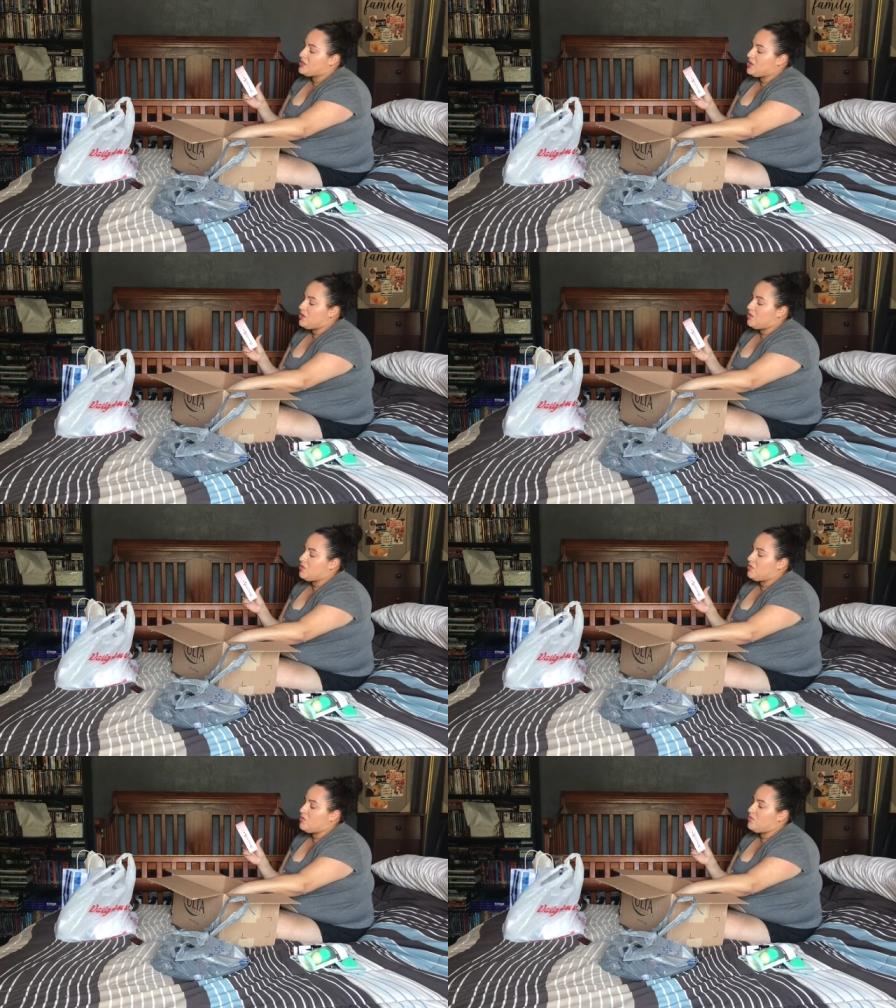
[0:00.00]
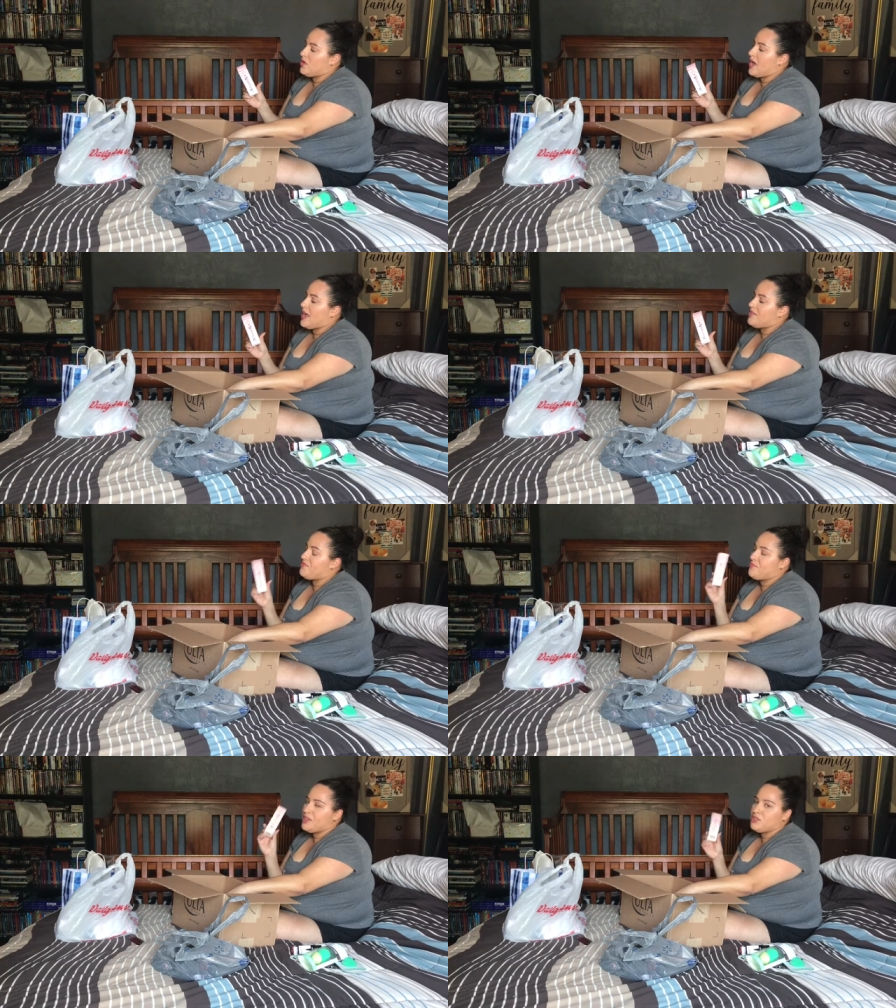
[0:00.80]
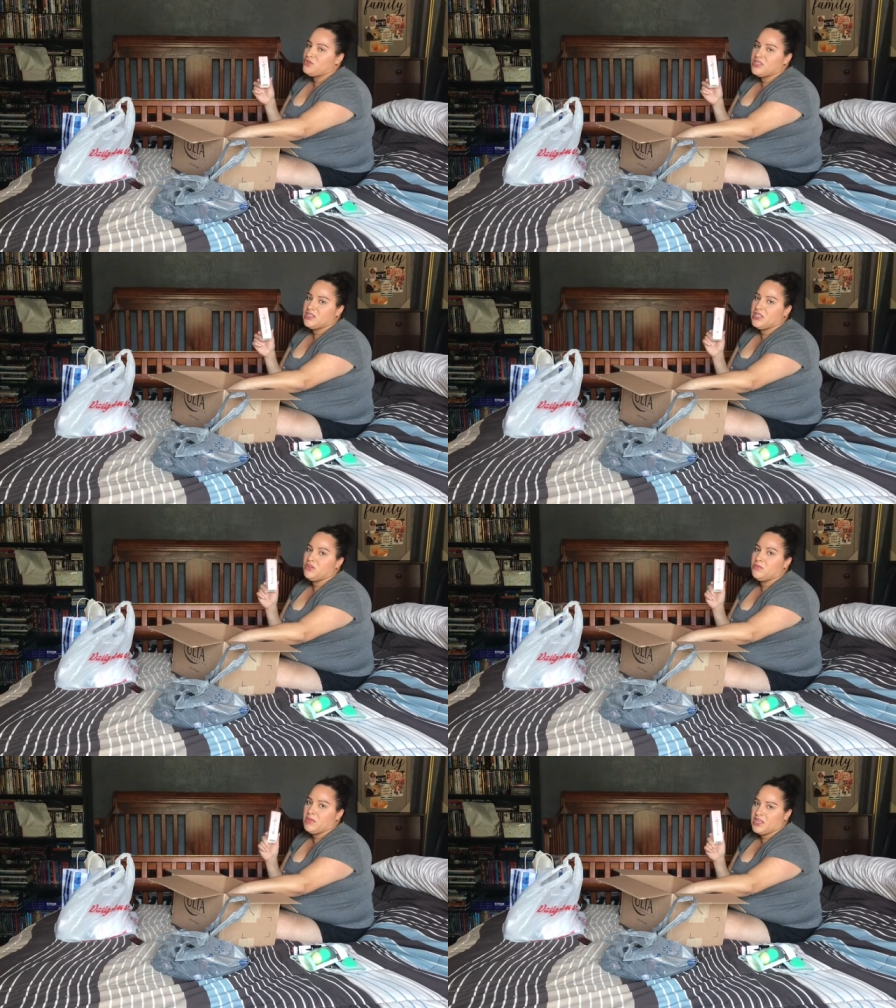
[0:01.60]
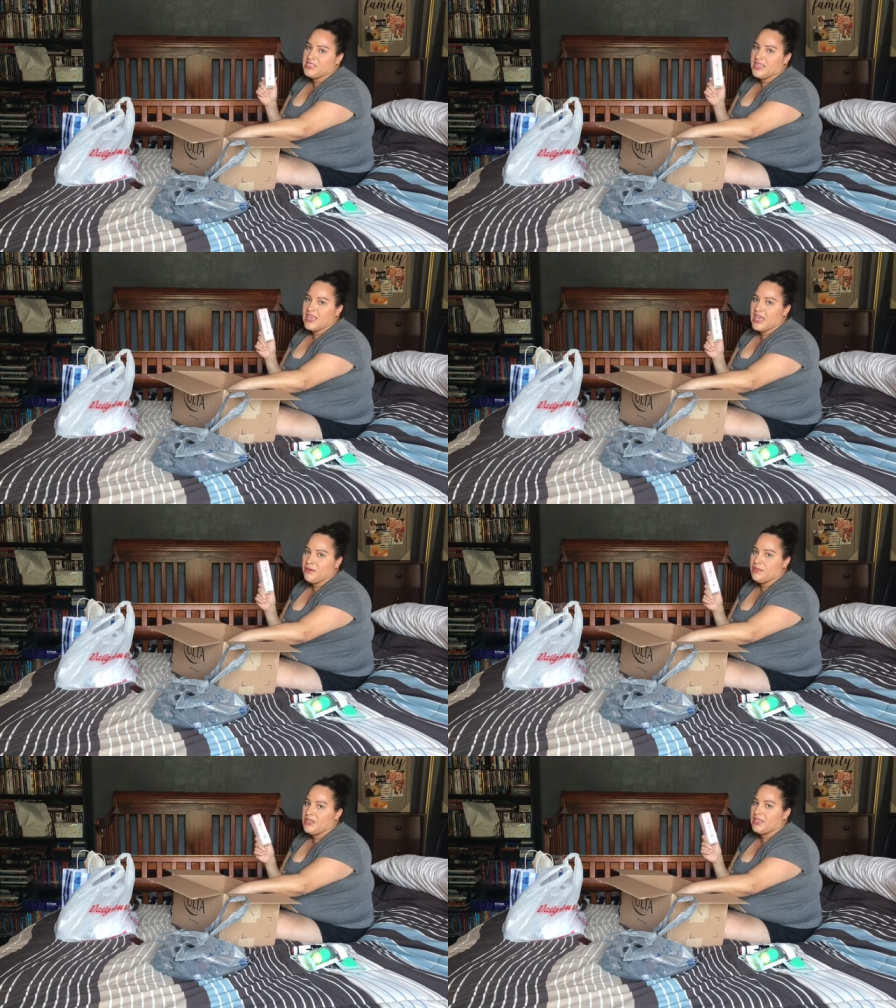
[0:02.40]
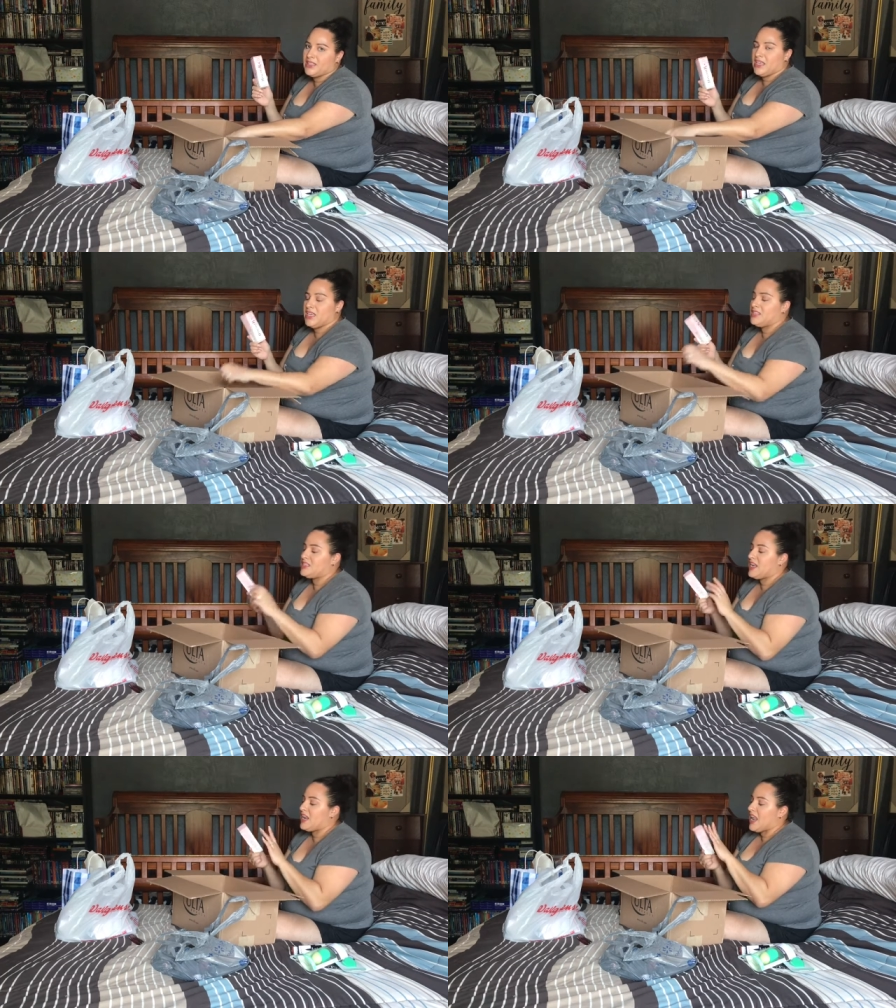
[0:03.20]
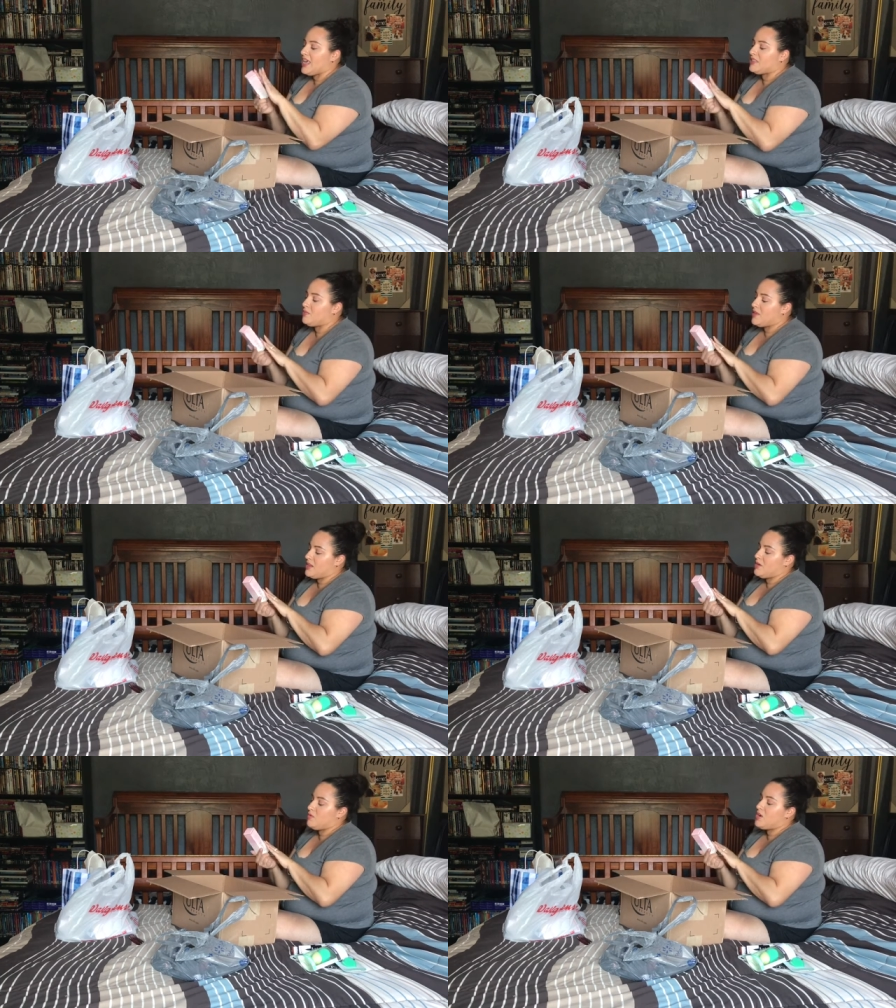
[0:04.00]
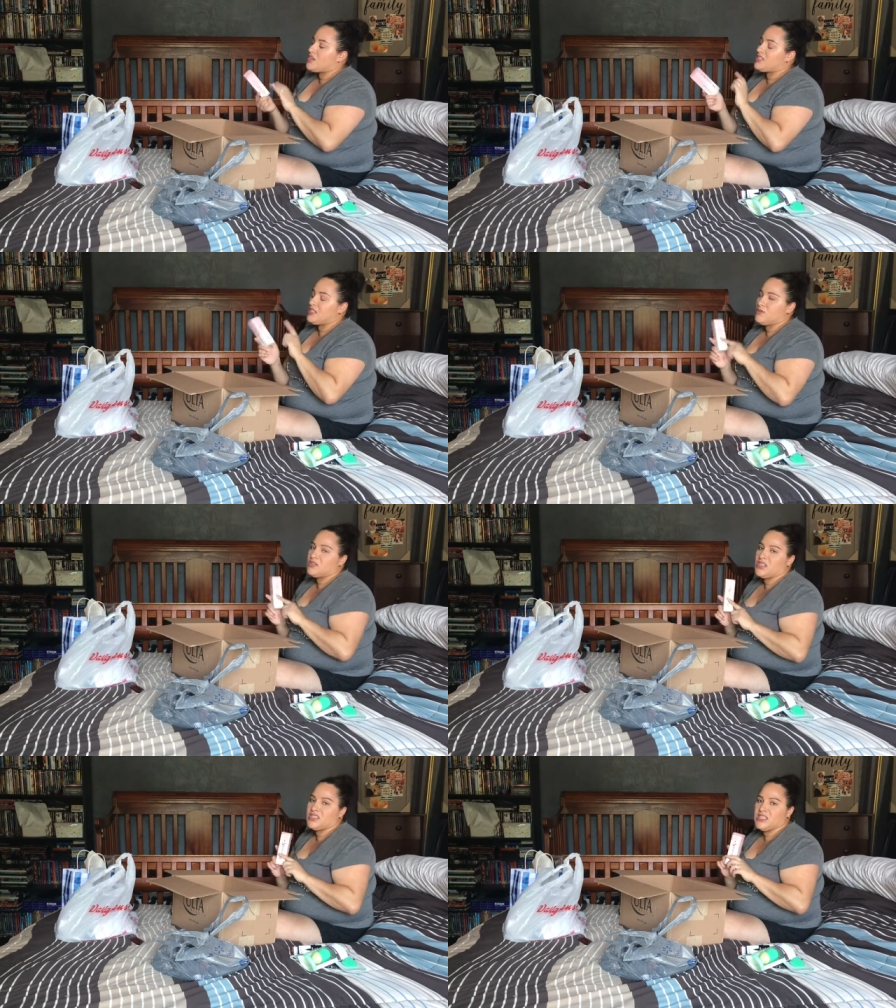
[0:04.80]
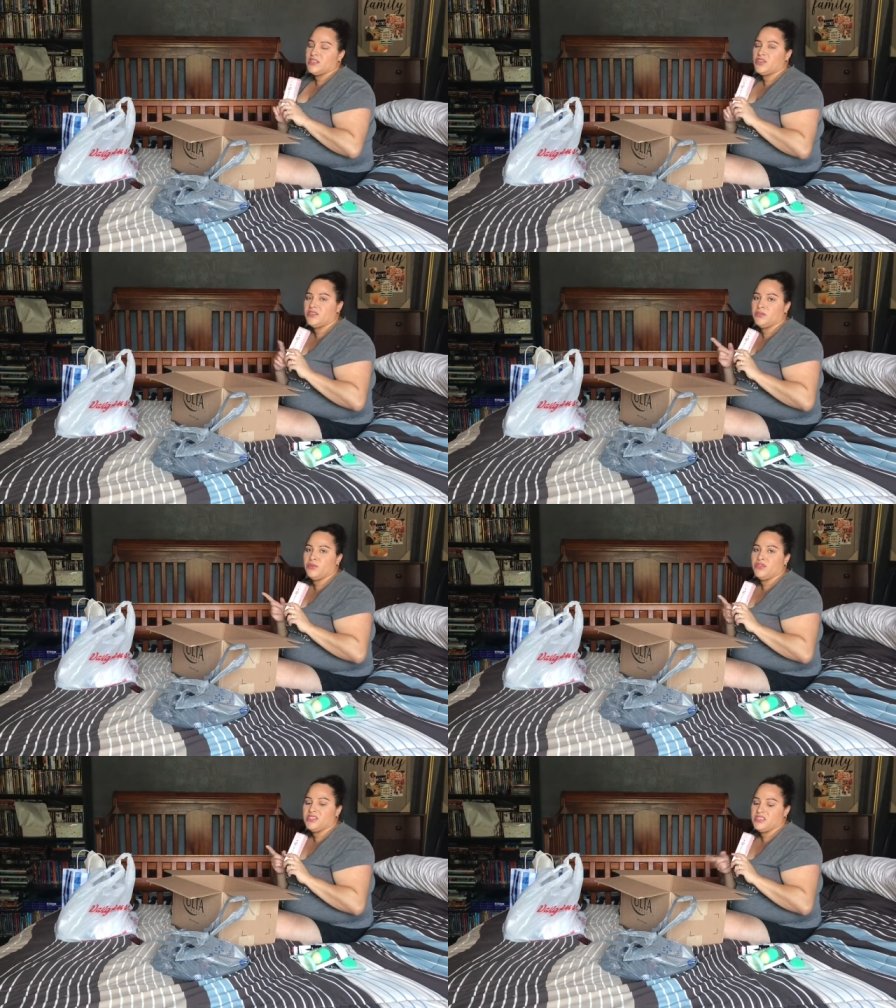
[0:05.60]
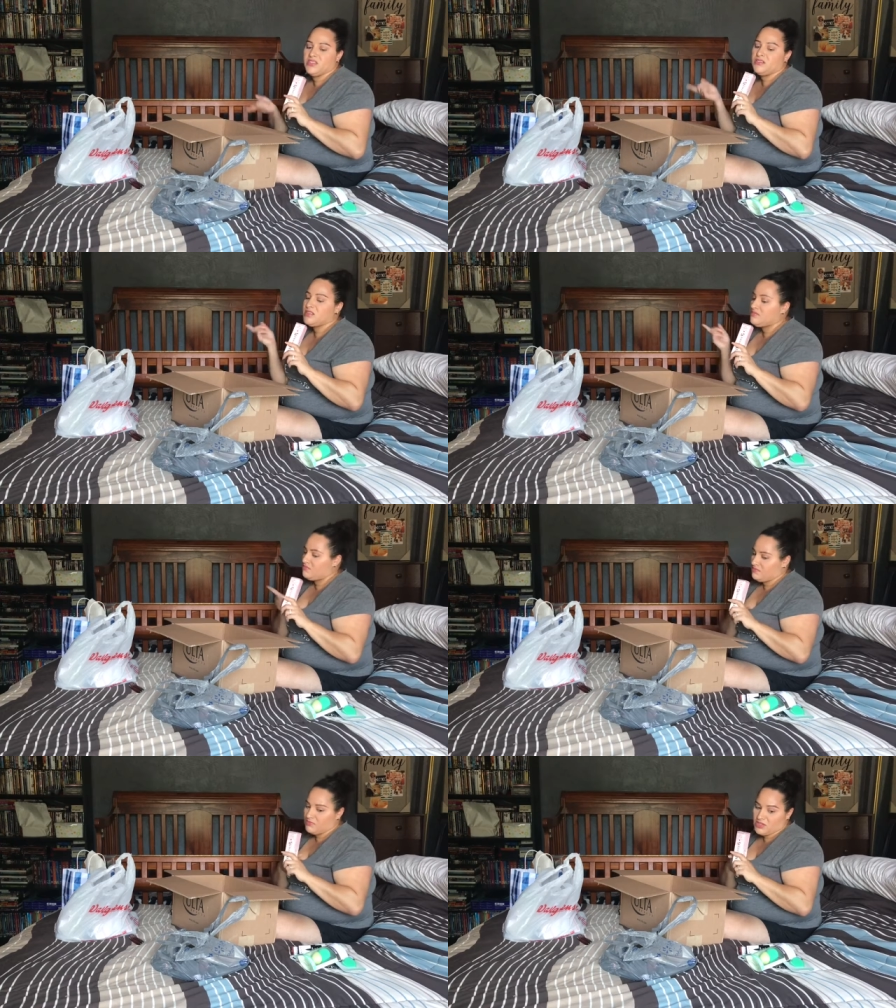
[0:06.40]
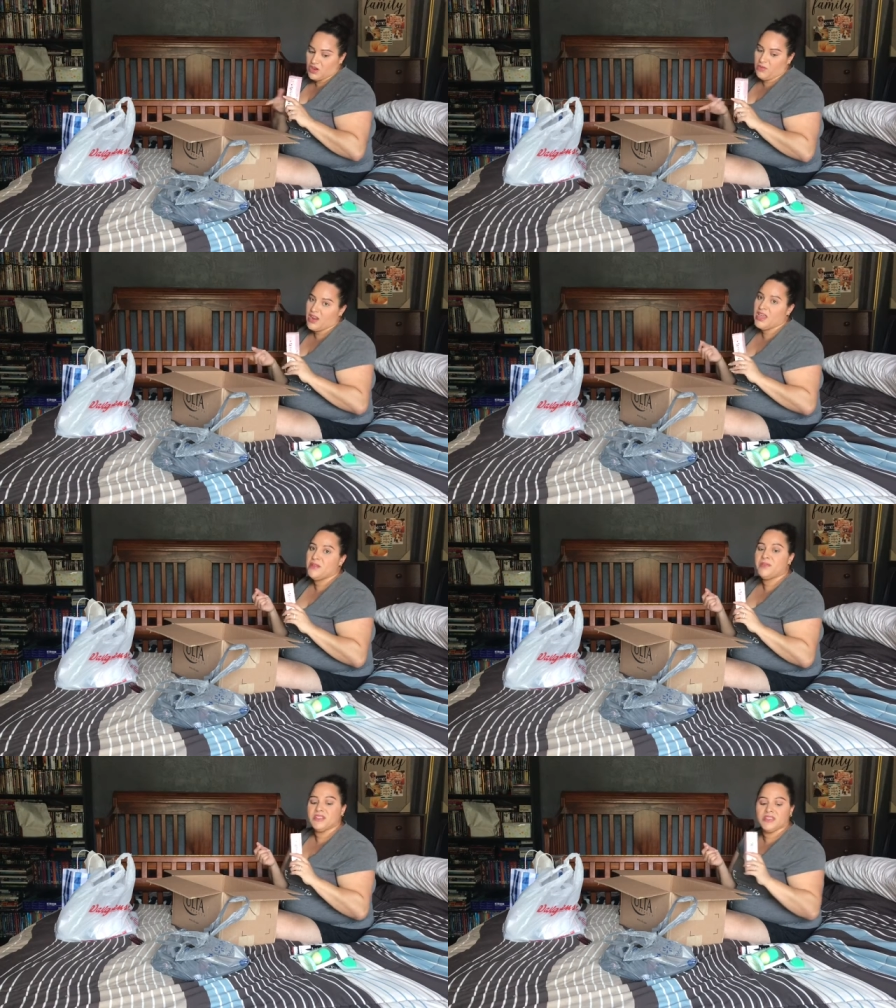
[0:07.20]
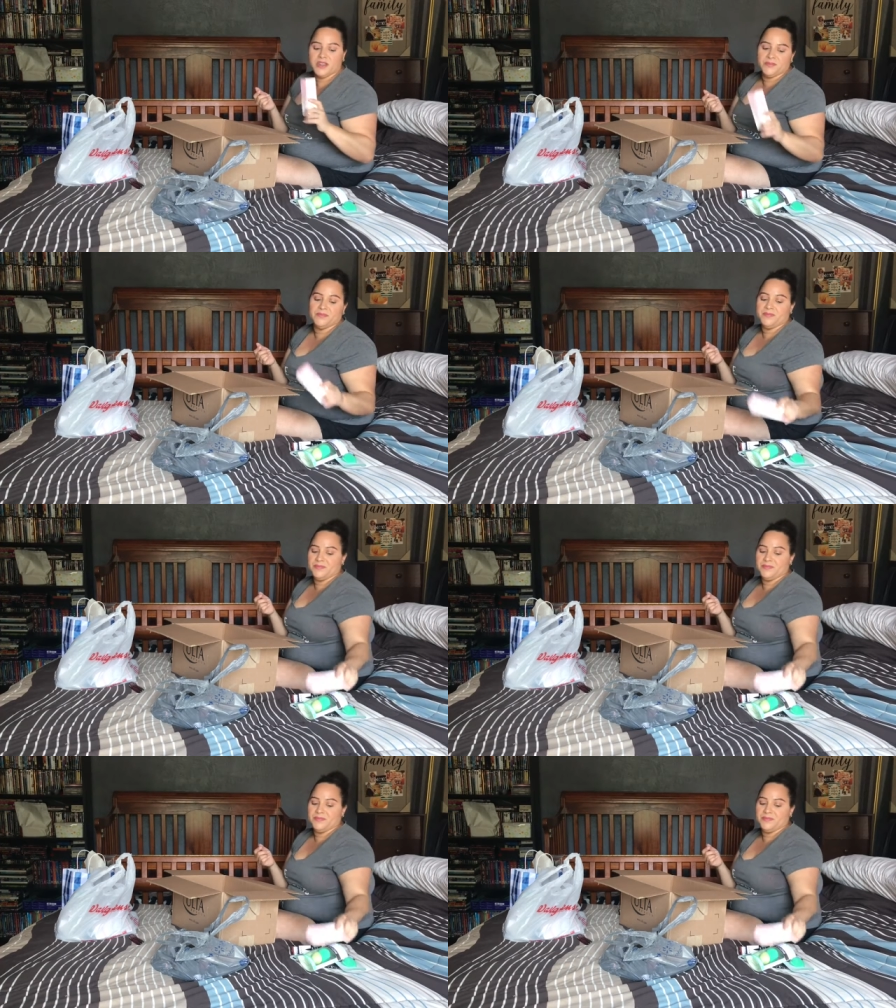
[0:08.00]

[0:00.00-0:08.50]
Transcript: So I've been using the little minis that came in like the kits and I like the way that it works and it was on sale during the beauty steals. So I went ahead and picked it up.